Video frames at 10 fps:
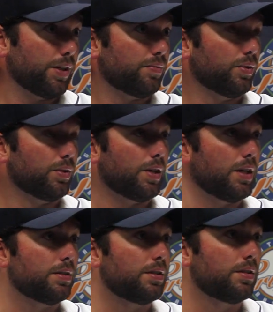or 4
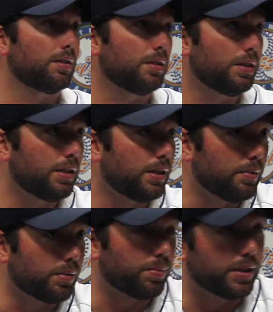runs, and
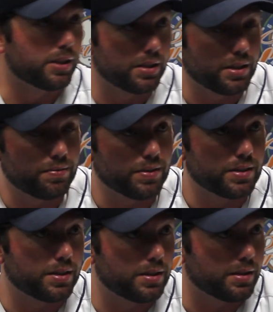we're playing good
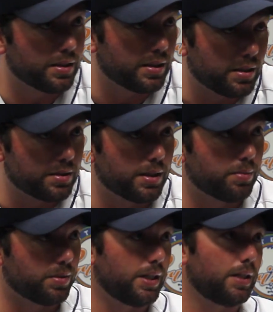defense, then I'll say
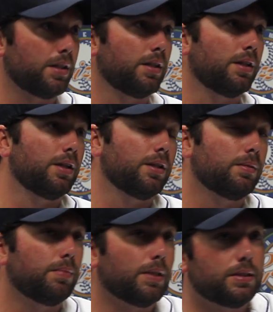we're there.
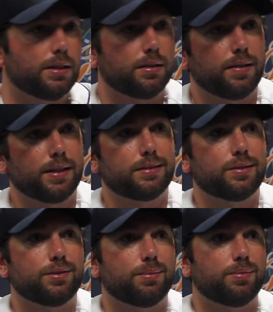But like I
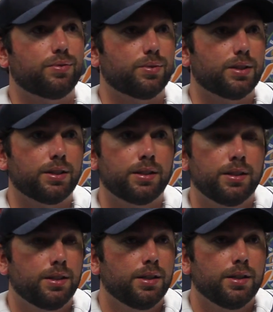told you before,
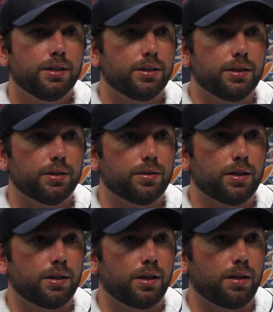you know,
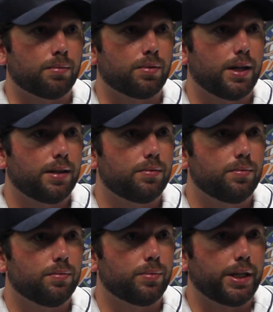I'm glad
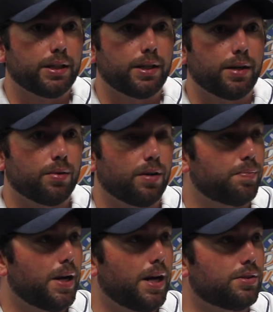we hit that rough
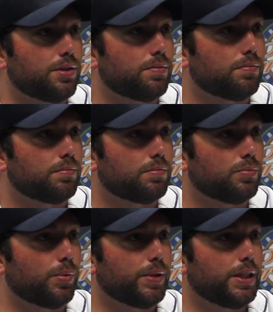patch
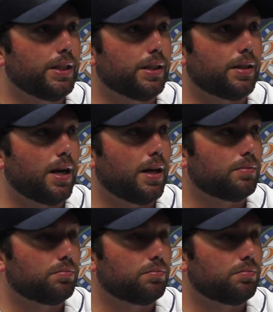when we did, not,